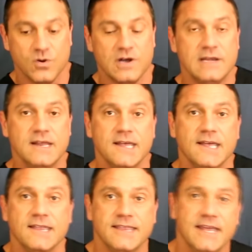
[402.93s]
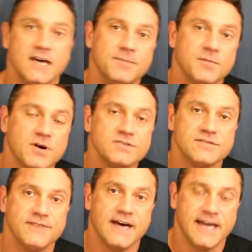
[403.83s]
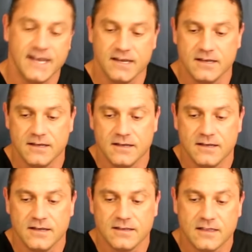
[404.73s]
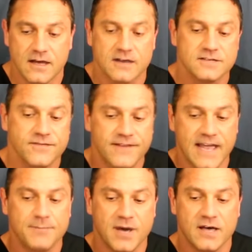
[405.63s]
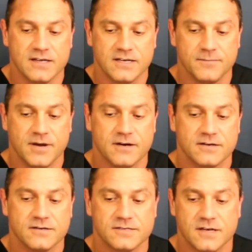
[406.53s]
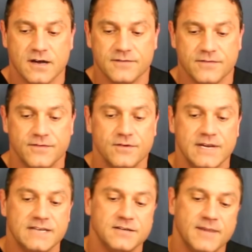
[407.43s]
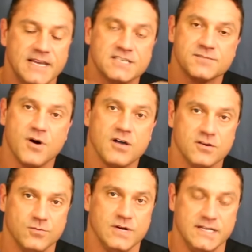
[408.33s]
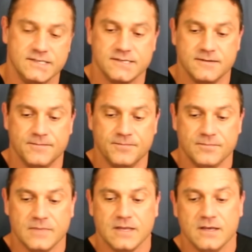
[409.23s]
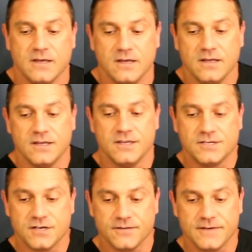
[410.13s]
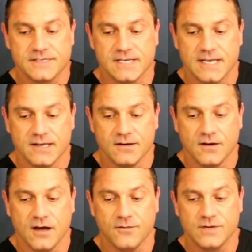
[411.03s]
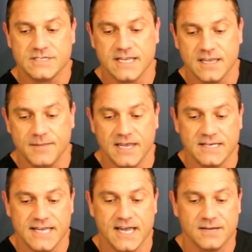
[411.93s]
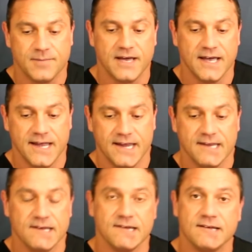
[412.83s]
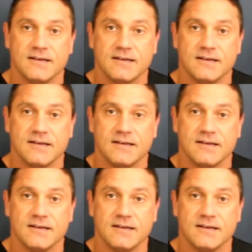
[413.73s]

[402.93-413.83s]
One, they help emulsify the large fat particles of the food into many smaller ones, the surface of which then can be attacked by